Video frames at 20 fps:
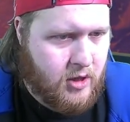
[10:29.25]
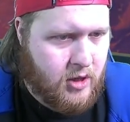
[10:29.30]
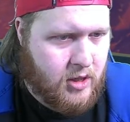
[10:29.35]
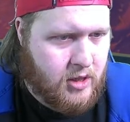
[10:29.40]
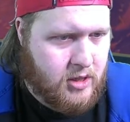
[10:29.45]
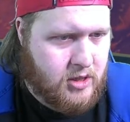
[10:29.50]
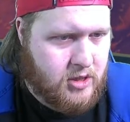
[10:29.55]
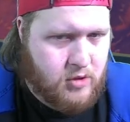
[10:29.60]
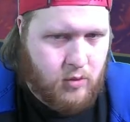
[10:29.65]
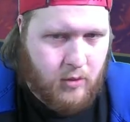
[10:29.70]

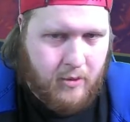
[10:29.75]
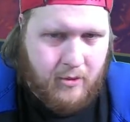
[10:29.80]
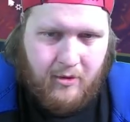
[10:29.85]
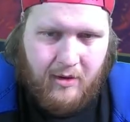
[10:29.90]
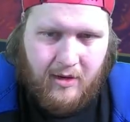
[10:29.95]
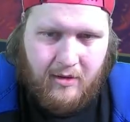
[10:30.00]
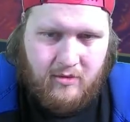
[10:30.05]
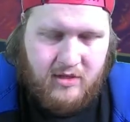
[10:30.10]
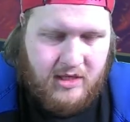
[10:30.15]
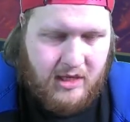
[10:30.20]
Swim
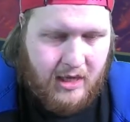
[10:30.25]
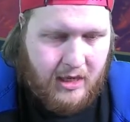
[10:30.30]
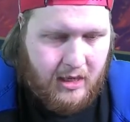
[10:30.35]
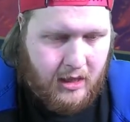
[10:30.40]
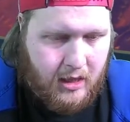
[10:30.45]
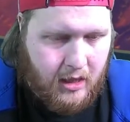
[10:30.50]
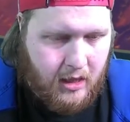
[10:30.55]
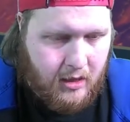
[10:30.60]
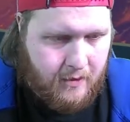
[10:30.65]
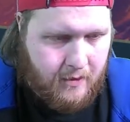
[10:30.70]
around
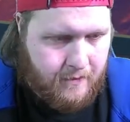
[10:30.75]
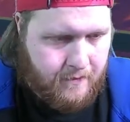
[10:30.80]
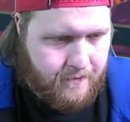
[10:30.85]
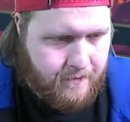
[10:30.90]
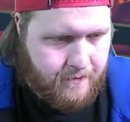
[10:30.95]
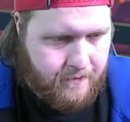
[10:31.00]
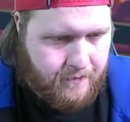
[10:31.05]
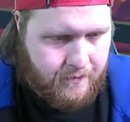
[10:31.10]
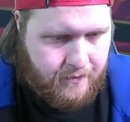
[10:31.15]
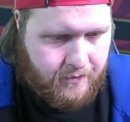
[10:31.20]
sadly.
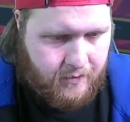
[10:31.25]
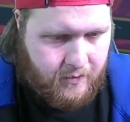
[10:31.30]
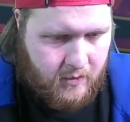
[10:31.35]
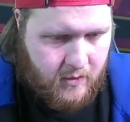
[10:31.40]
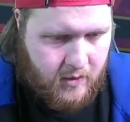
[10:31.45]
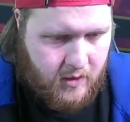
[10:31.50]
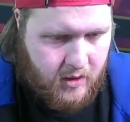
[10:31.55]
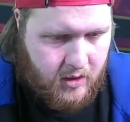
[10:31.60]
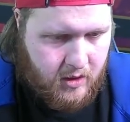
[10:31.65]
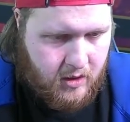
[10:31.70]

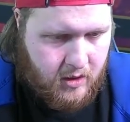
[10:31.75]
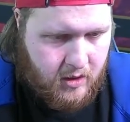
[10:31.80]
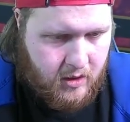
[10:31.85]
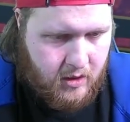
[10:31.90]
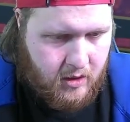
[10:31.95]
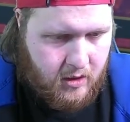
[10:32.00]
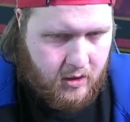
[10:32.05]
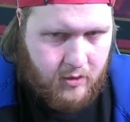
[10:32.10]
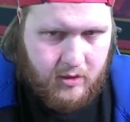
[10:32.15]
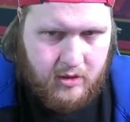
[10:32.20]

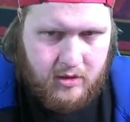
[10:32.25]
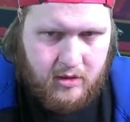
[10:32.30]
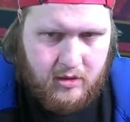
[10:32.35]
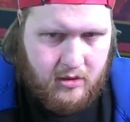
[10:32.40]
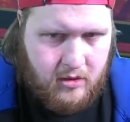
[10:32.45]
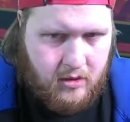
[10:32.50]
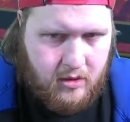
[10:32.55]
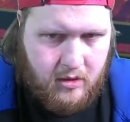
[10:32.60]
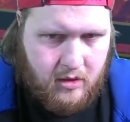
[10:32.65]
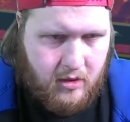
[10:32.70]
Lewis,
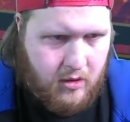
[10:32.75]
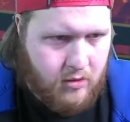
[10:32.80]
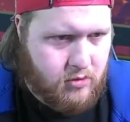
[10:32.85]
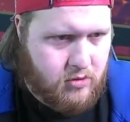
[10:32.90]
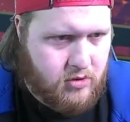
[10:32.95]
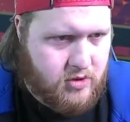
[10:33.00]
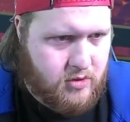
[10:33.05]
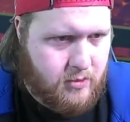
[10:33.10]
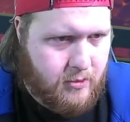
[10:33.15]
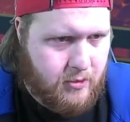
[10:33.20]
you're going
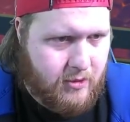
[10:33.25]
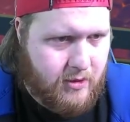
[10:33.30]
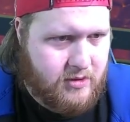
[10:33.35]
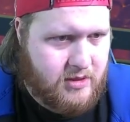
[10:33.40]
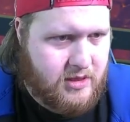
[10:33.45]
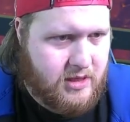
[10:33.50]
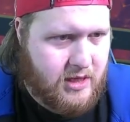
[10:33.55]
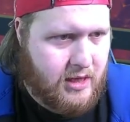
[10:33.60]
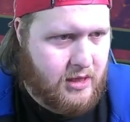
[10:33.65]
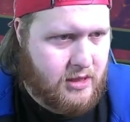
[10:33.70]
to swim around
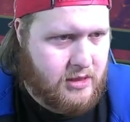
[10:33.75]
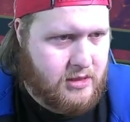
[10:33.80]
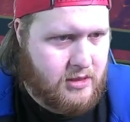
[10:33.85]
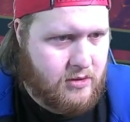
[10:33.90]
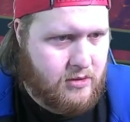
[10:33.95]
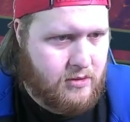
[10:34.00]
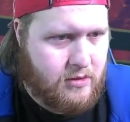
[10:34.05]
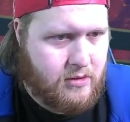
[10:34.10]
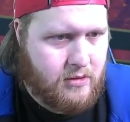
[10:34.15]
sadly too.